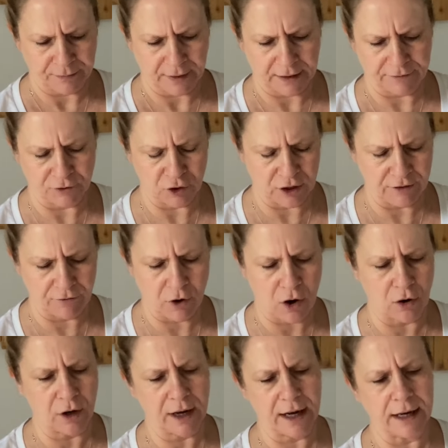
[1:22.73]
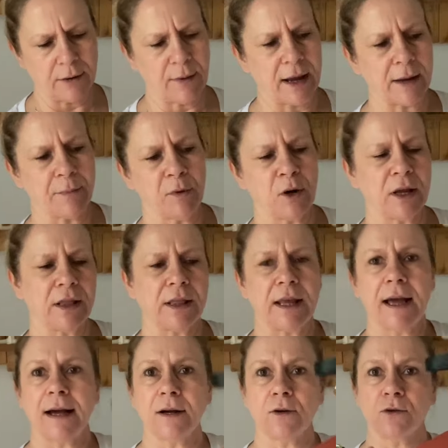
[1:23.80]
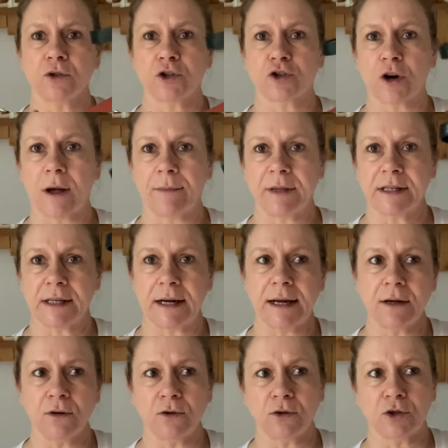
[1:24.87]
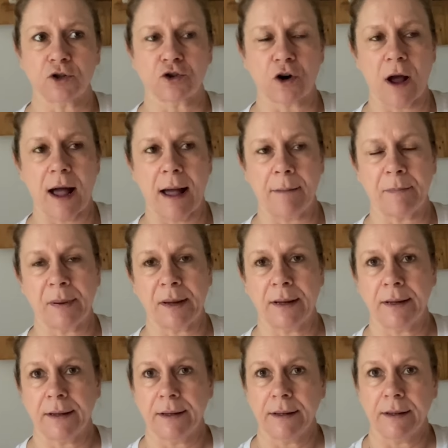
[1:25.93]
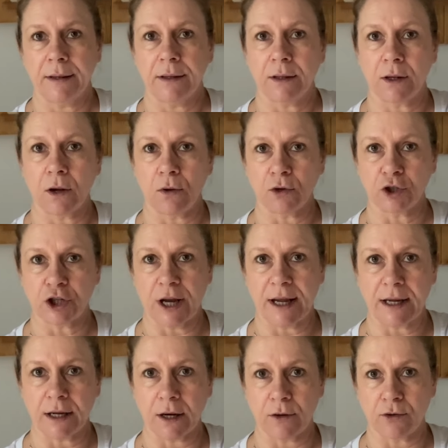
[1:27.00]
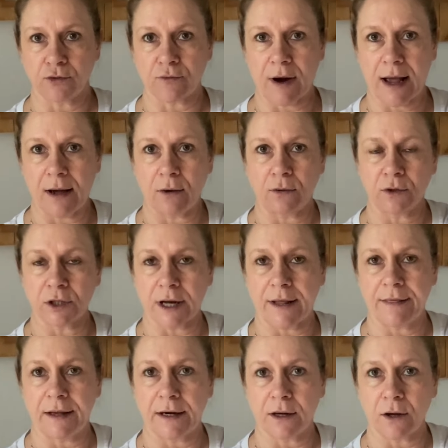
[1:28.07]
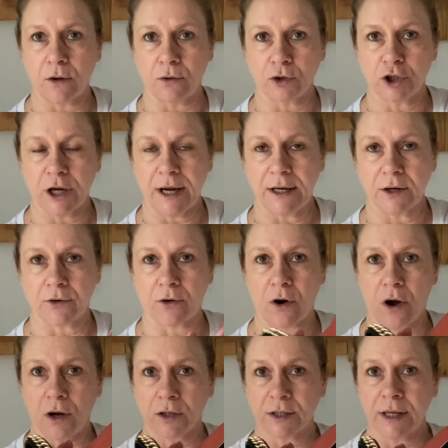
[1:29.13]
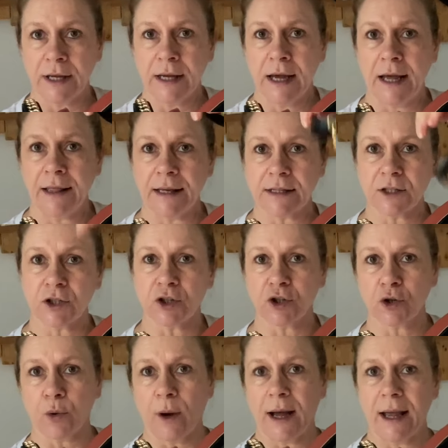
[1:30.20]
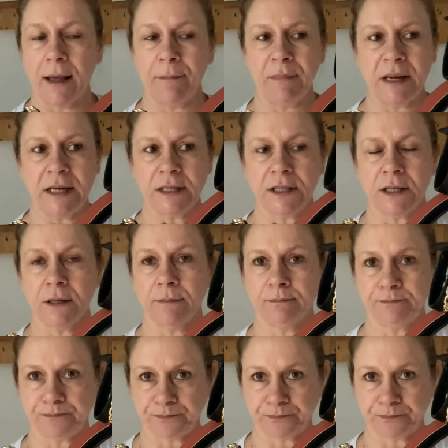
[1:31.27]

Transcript: I've done it wrong anyway. But the ankle strap, there's an ankle strap, the gold chain goes round, and then a gold chain across. And that's just quite a medium